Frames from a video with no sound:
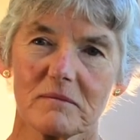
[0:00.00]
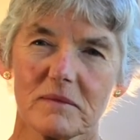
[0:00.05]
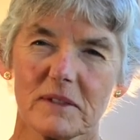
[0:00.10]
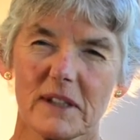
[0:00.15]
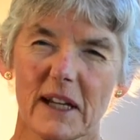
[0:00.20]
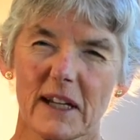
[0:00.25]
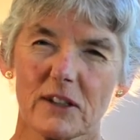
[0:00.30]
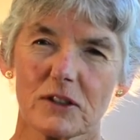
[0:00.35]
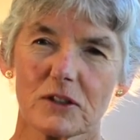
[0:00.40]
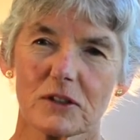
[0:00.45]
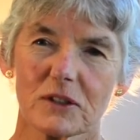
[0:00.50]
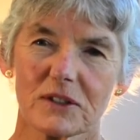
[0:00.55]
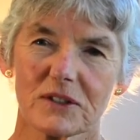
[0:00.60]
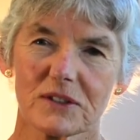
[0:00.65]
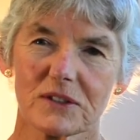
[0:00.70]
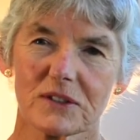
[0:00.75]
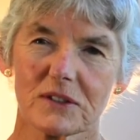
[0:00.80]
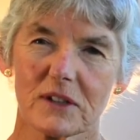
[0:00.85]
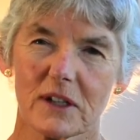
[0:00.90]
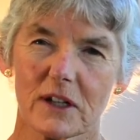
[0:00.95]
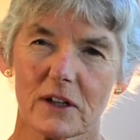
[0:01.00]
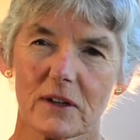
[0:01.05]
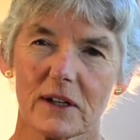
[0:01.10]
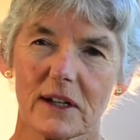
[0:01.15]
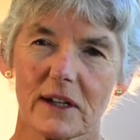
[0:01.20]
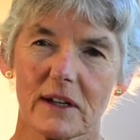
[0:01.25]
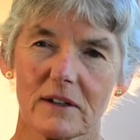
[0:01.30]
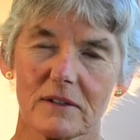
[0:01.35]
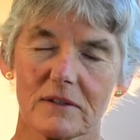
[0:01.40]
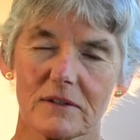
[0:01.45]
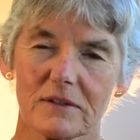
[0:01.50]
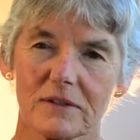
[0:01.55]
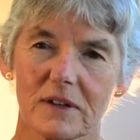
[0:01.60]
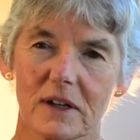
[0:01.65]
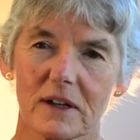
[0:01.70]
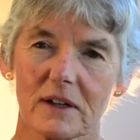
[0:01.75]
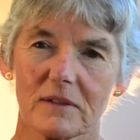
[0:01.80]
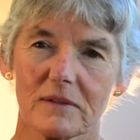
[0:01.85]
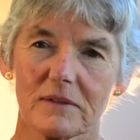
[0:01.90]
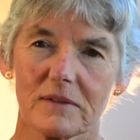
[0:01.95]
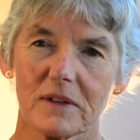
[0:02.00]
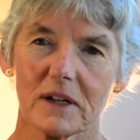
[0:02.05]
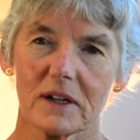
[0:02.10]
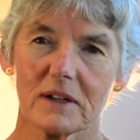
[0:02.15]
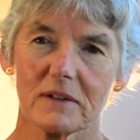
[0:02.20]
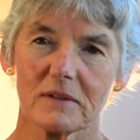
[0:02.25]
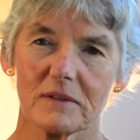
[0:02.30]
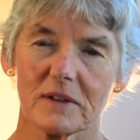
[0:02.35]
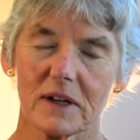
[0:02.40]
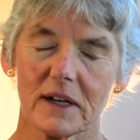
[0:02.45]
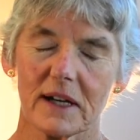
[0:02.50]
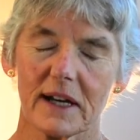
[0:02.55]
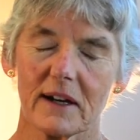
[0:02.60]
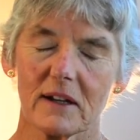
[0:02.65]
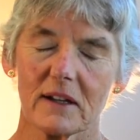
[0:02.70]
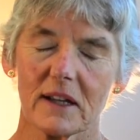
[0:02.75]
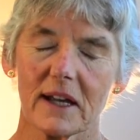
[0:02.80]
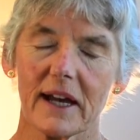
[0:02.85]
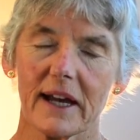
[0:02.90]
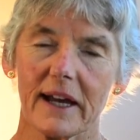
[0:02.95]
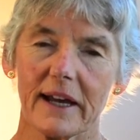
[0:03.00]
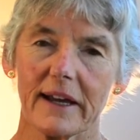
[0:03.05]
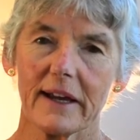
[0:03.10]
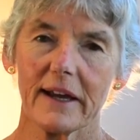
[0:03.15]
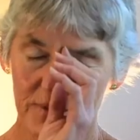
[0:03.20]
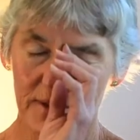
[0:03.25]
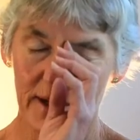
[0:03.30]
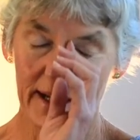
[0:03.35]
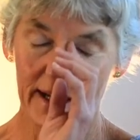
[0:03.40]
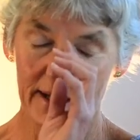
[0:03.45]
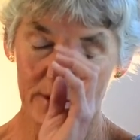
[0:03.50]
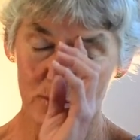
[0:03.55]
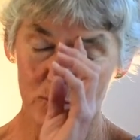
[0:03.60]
dangerous area of, of, of uh, LA. I had